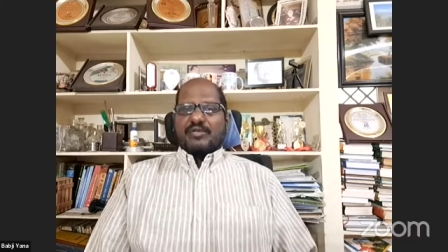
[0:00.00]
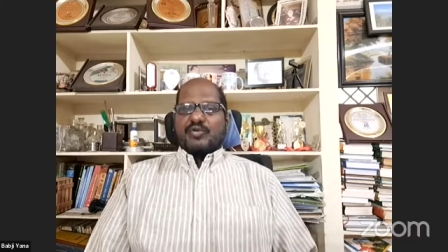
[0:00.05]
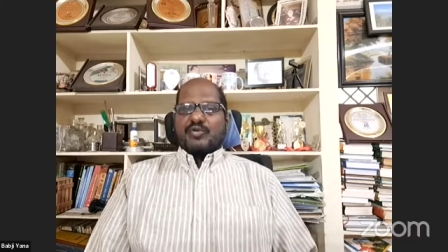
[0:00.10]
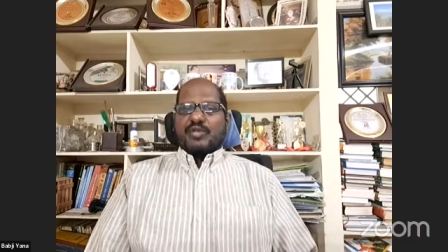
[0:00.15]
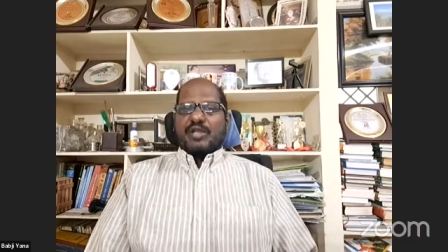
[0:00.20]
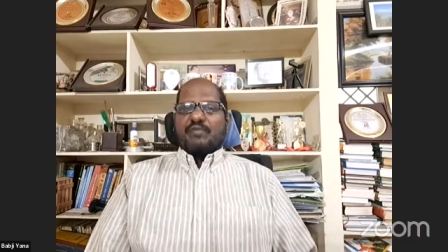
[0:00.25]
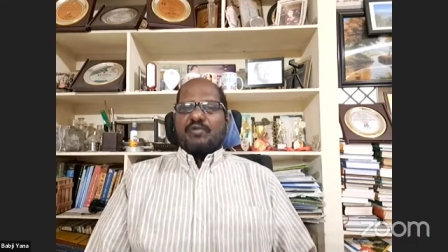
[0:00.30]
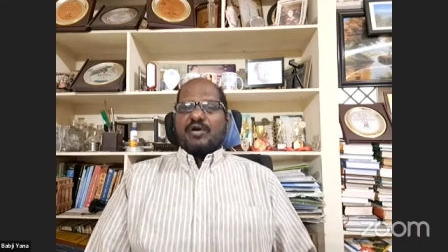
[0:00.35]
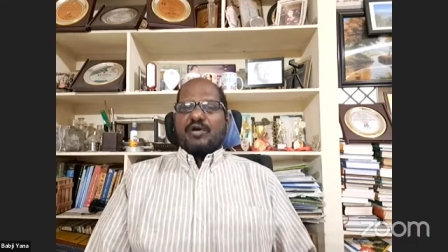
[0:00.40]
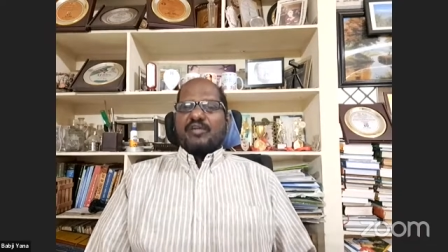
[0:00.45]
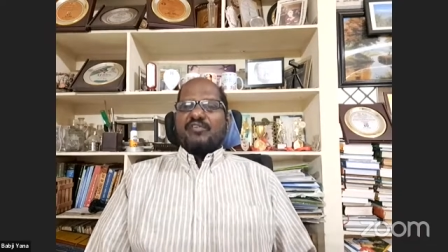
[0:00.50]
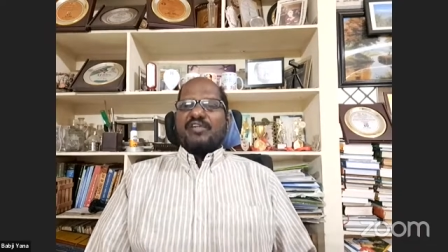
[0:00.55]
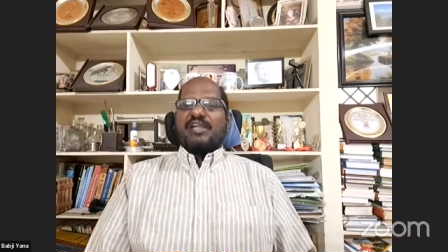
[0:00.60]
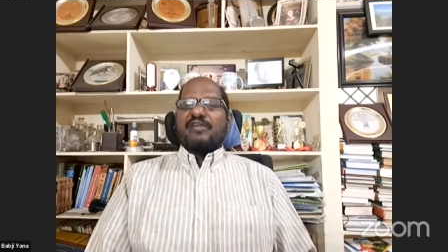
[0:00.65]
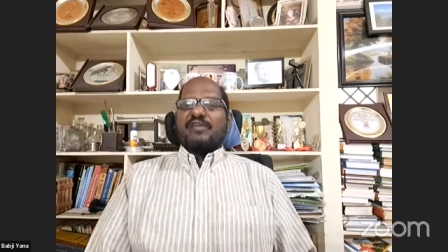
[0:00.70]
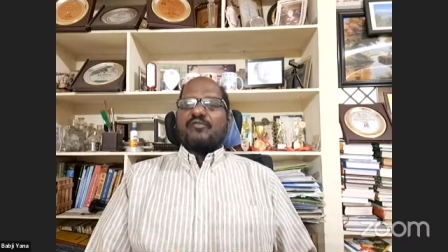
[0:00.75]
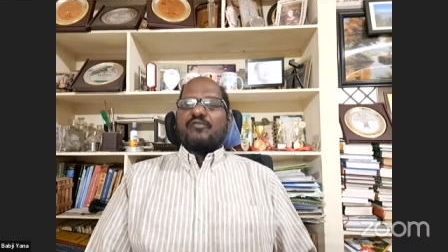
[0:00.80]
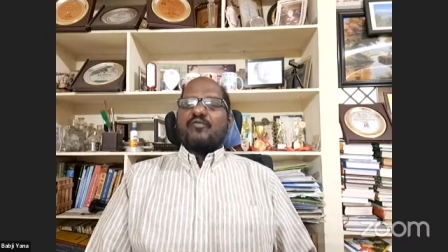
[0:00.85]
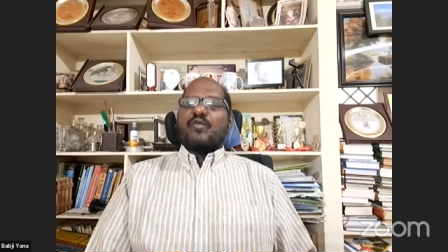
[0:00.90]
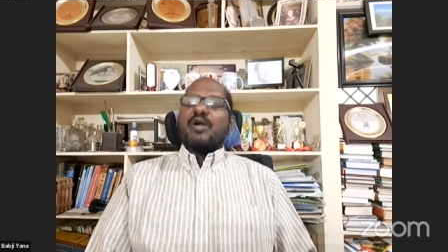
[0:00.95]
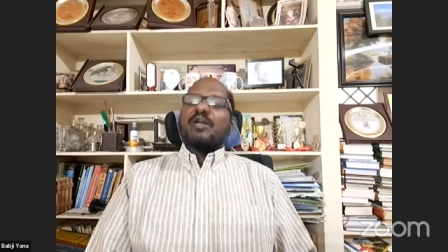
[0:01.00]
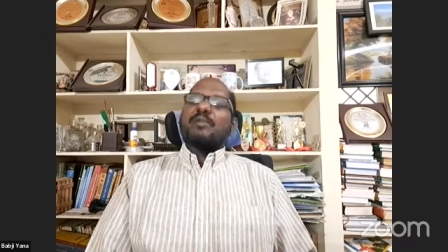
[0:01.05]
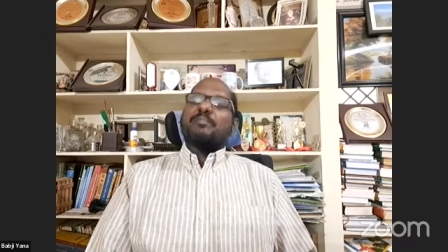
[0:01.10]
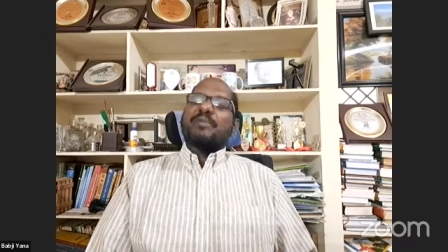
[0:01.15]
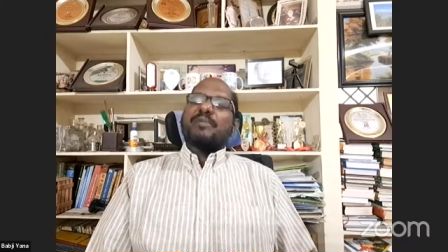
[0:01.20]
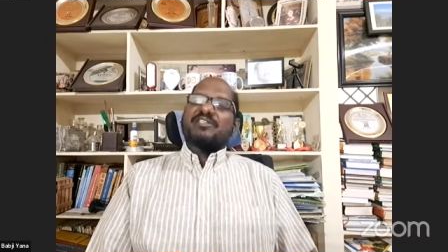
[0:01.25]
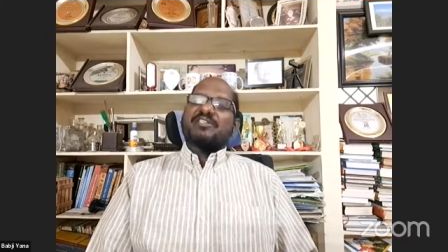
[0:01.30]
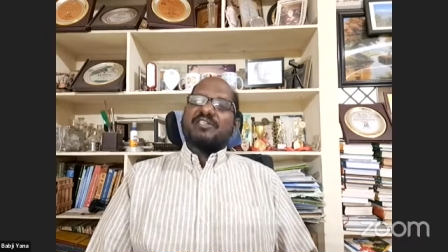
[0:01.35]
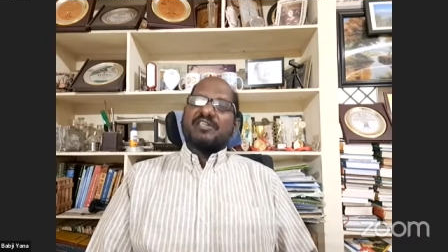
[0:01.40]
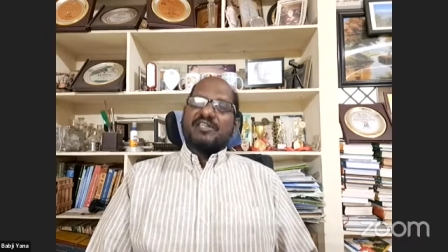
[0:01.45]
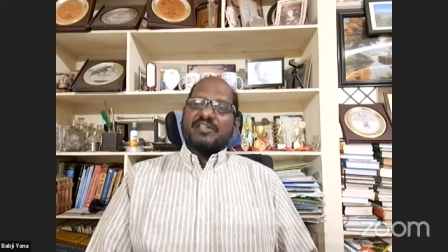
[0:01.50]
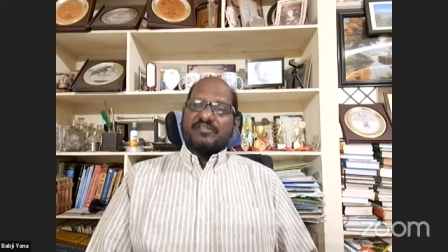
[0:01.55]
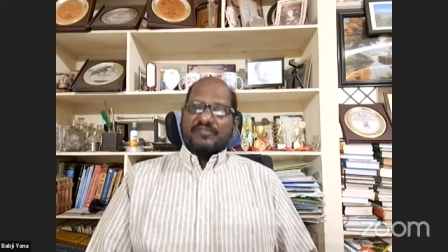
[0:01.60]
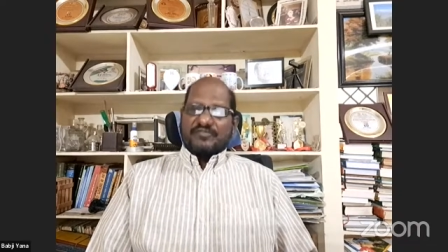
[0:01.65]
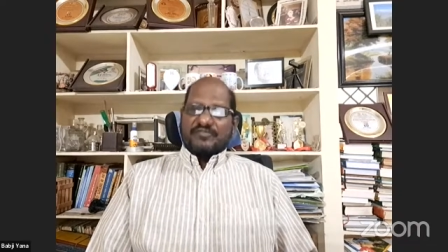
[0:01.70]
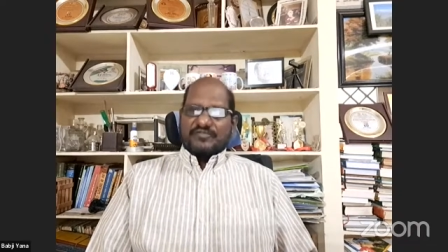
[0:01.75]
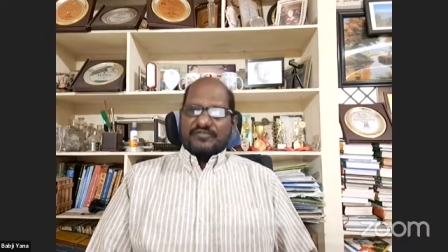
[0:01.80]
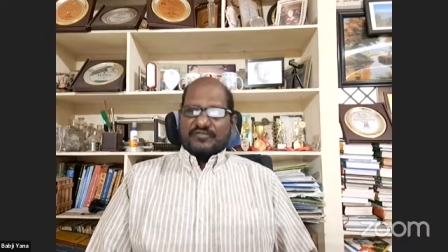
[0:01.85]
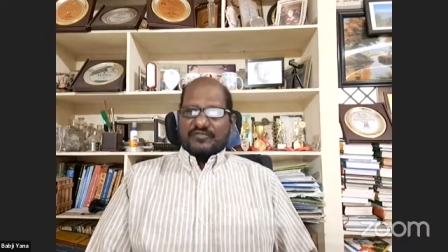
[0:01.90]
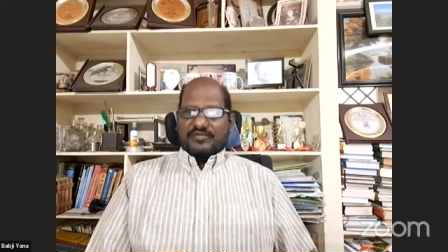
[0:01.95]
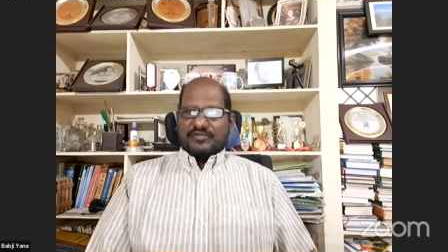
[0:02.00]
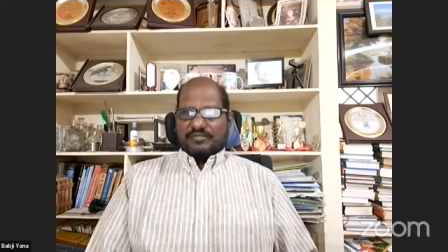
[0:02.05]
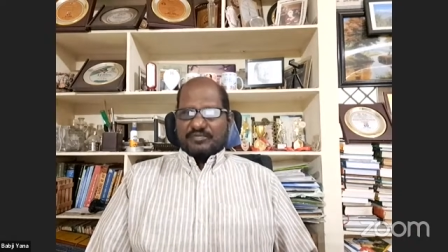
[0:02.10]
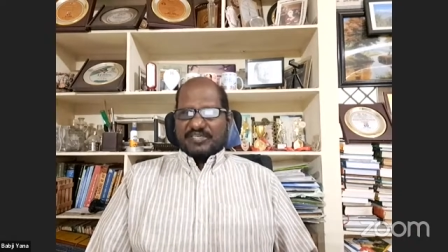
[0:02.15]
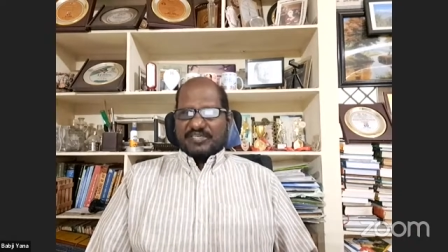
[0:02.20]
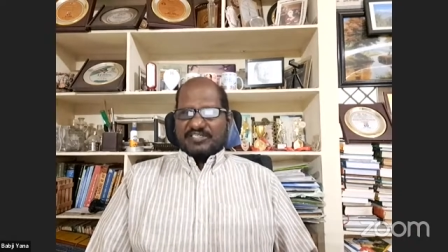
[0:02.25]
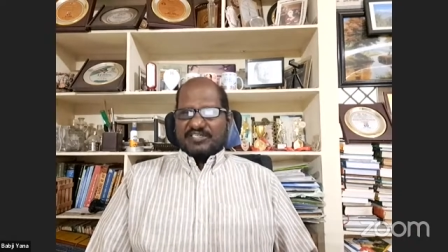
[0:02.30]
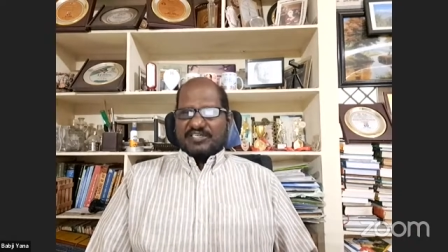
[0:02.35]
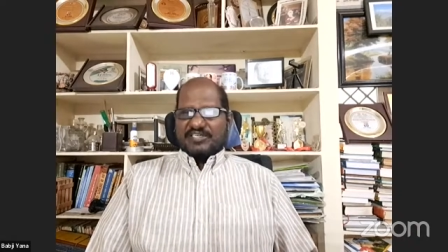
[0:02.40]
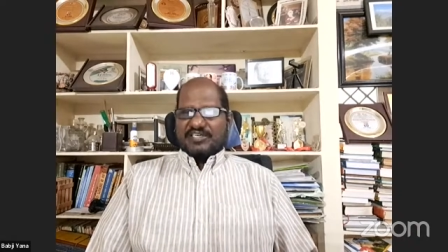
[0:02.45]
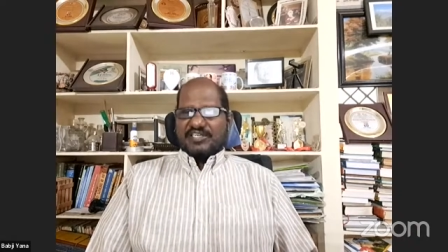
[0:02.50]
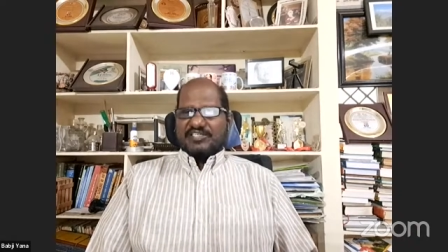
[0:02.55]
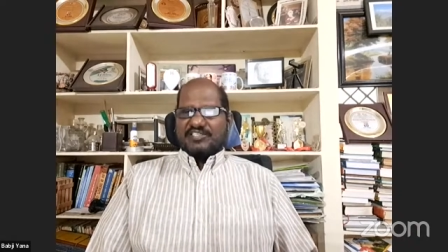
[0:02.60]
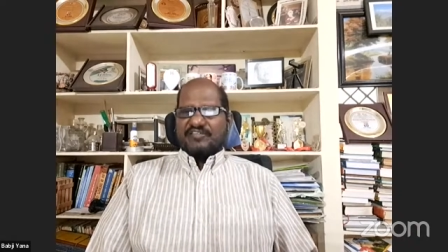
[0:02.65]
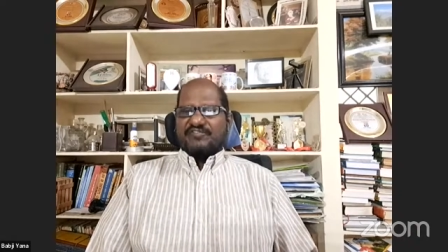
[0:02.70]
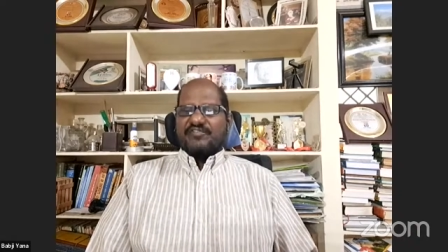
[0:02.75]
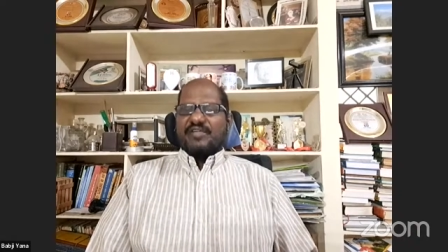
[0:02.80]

To evaluate what percentage